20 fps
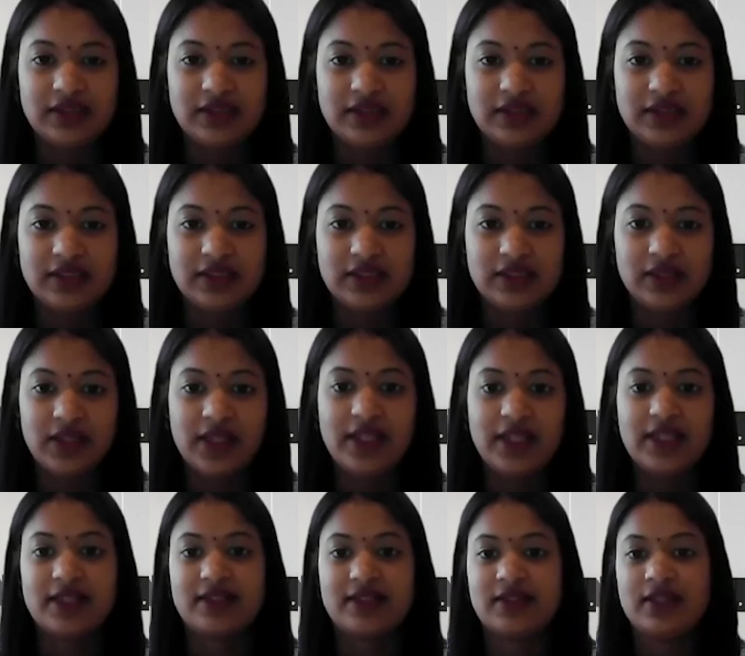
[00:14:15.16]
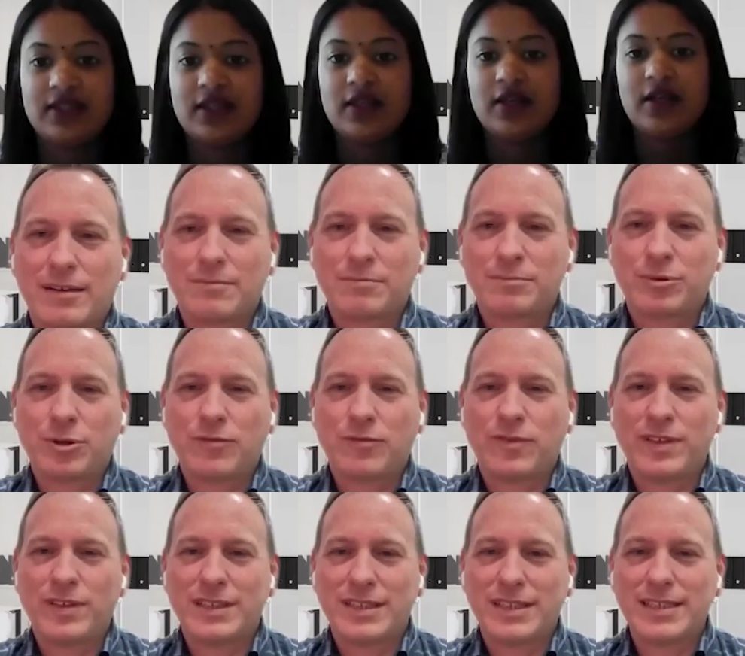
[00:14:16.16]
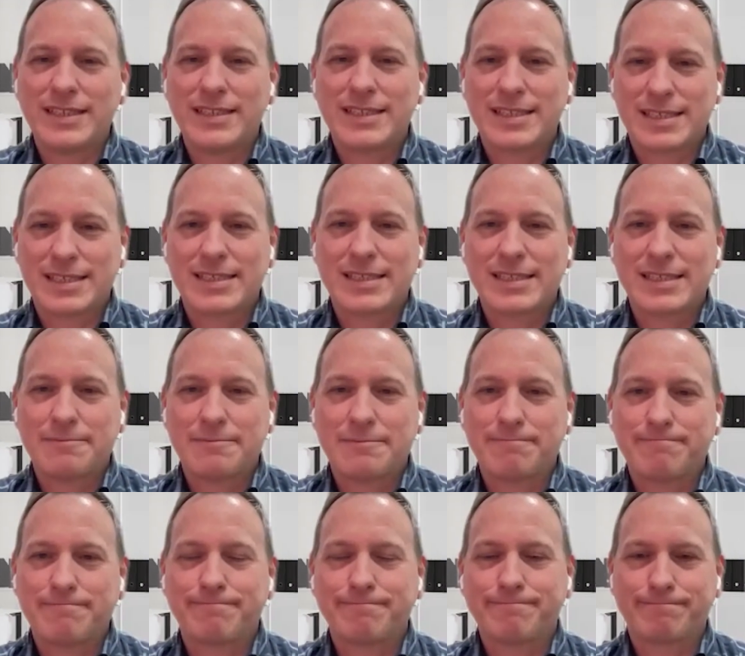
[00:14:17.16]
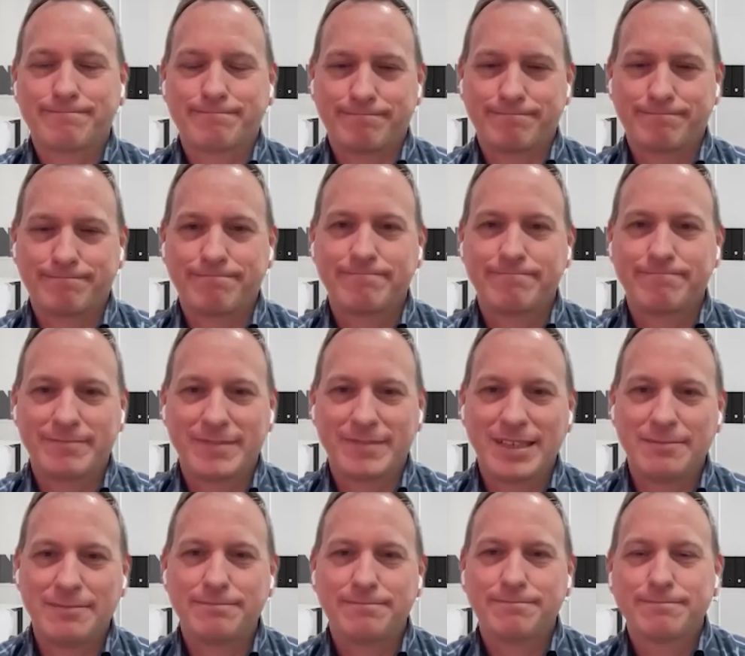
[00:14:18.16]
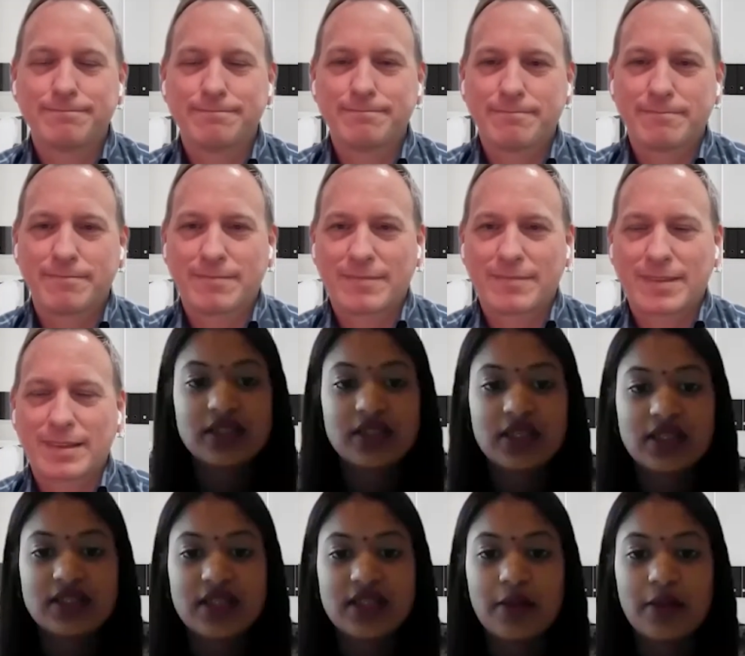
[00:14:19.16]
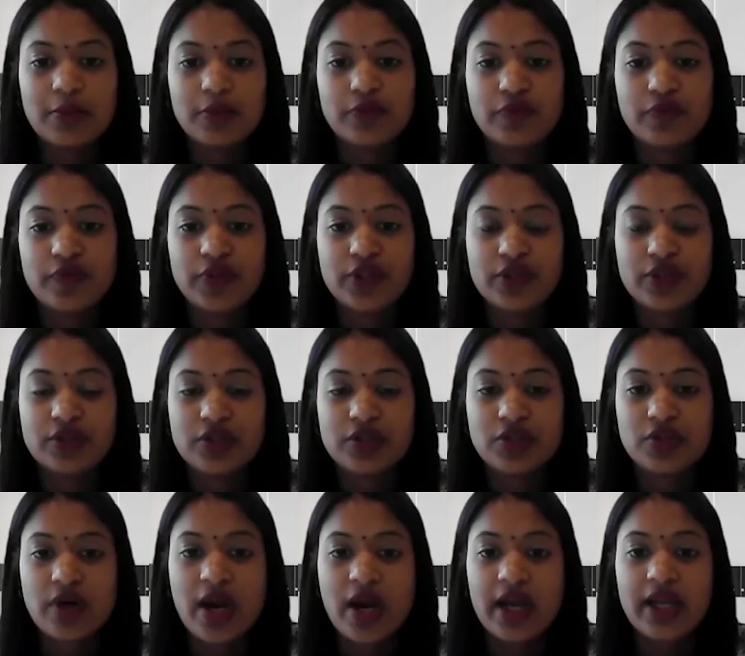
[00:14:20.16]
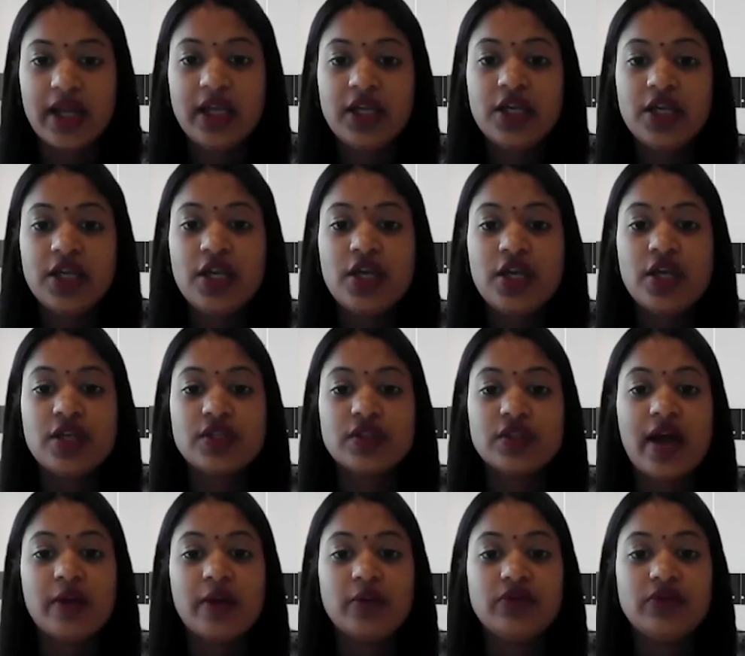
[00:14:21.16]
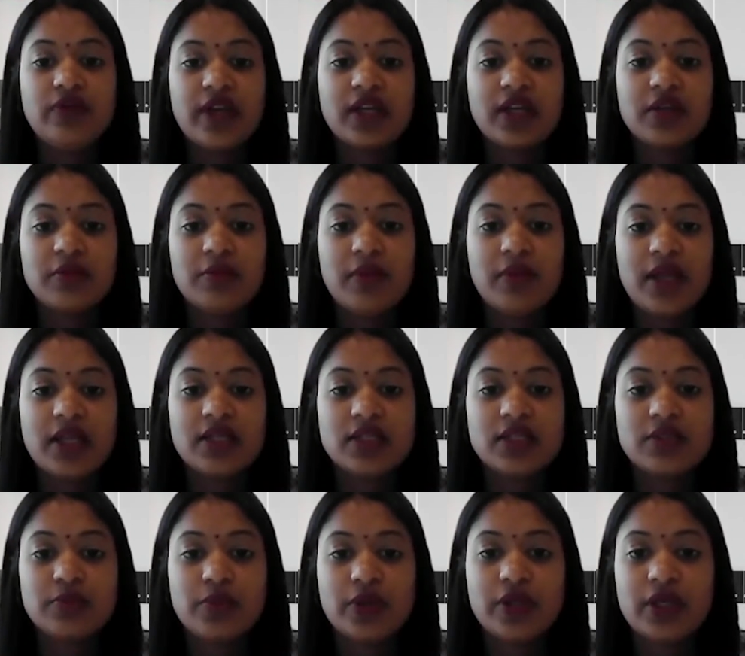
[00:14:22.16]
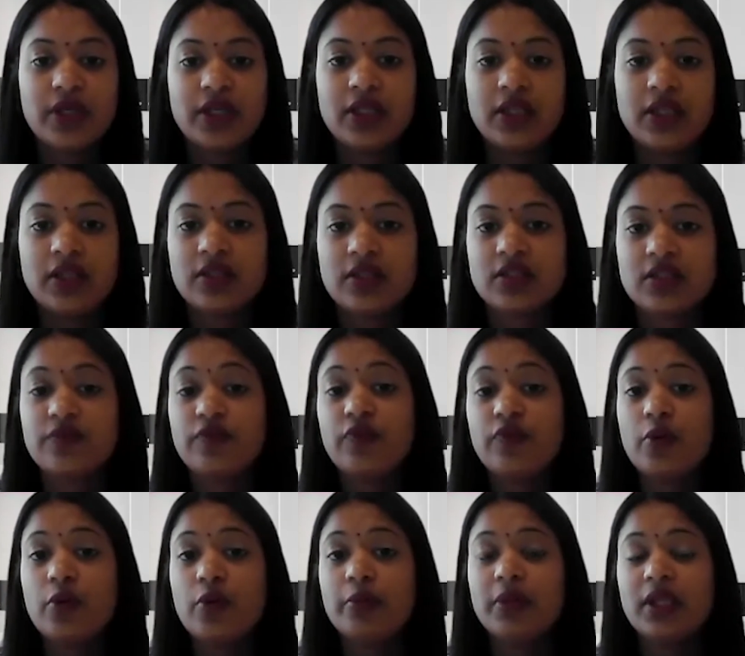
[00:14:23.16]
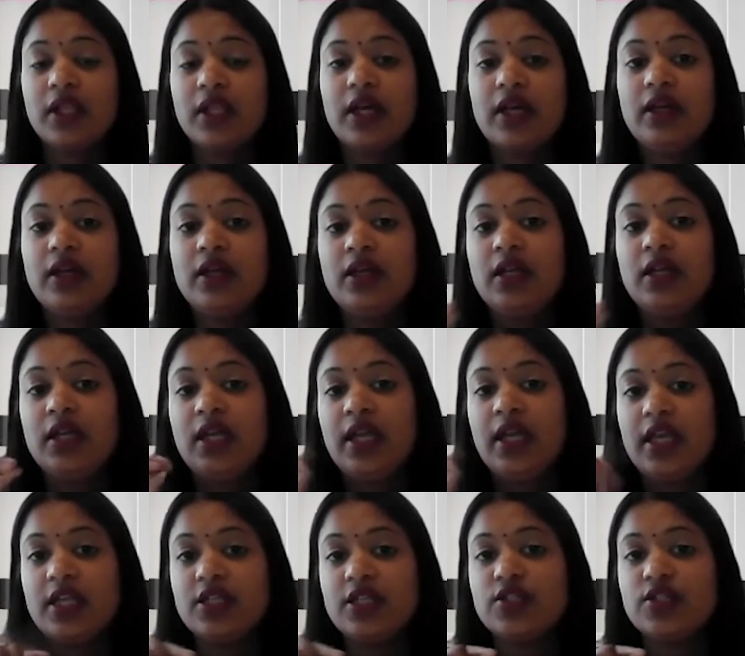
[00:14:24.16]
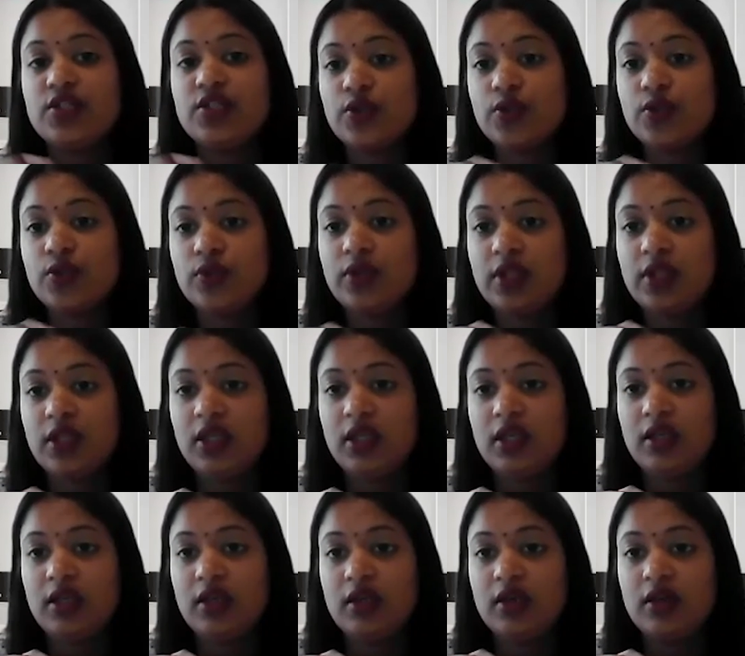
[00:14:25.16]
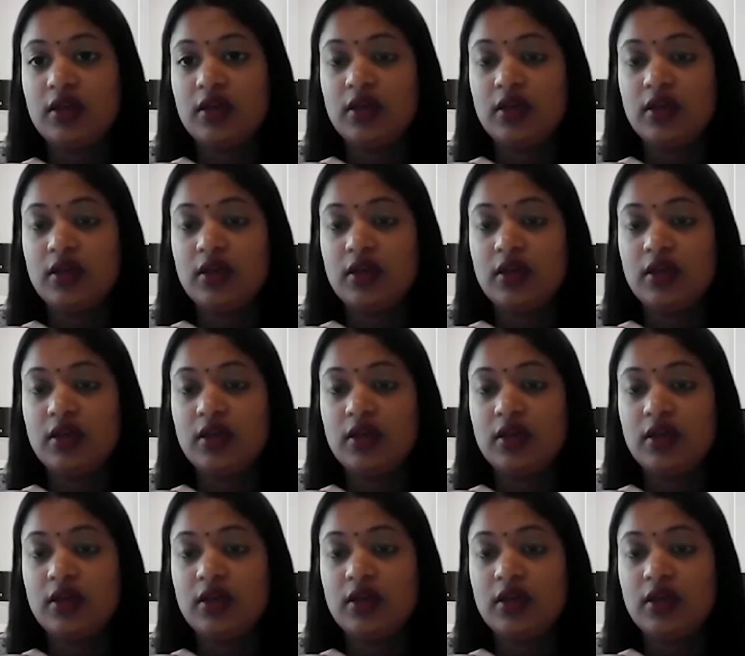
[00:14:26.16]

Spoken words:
Is it still there? Yes. Put it in as an example. I'll put it in there as an example for you to try. So I would recommend putting this formula into the